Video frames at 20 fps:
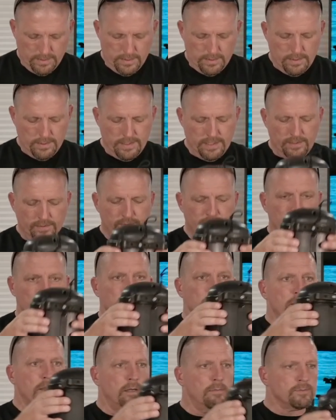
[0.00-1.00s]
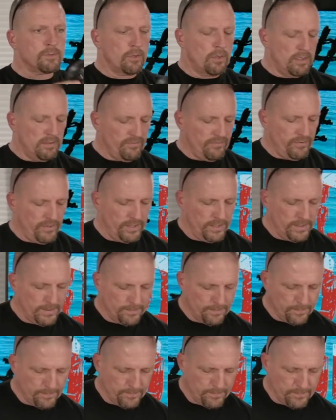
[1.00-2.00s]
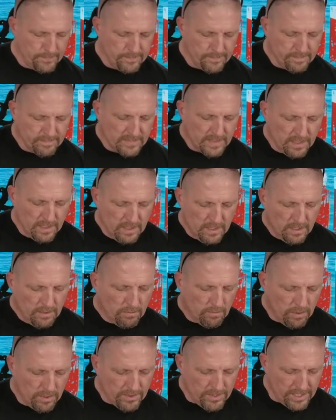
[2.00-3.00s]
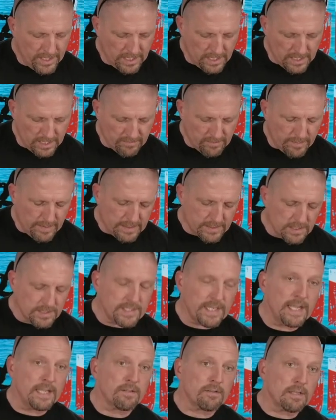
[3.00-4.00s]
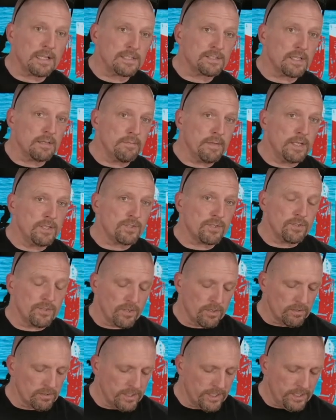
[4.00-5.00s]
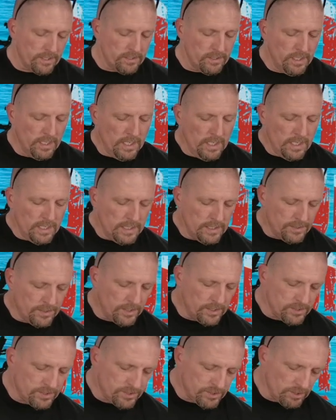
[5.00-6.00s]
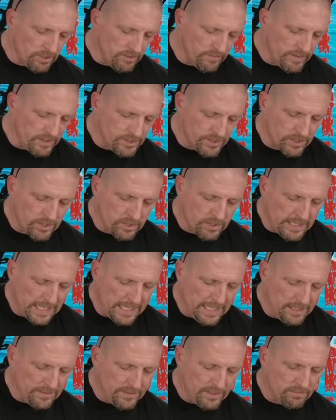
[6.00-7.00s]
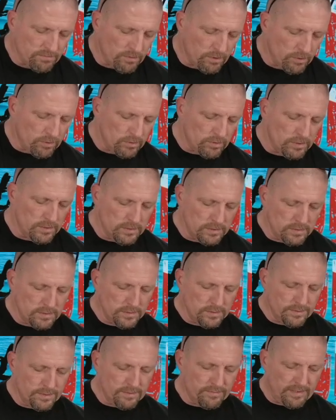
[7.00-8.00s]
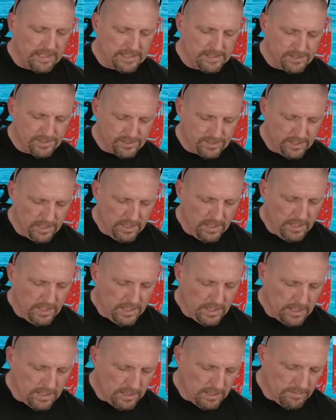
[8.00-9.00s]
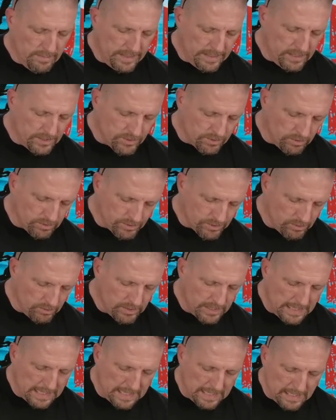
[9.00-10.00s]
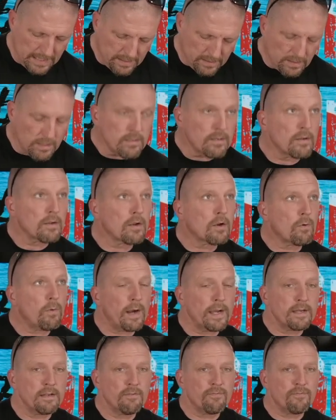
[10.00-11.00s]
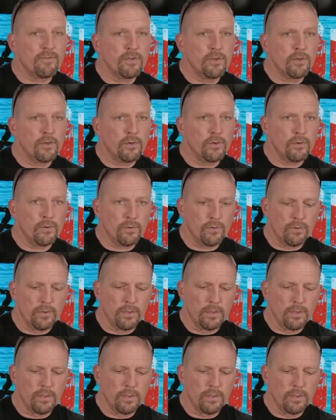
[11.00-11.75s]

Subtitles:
This then comes off. One thing I love about this handle, as I mentioned earlier, it does serve as a good anti-roll device, and it's also got quite a few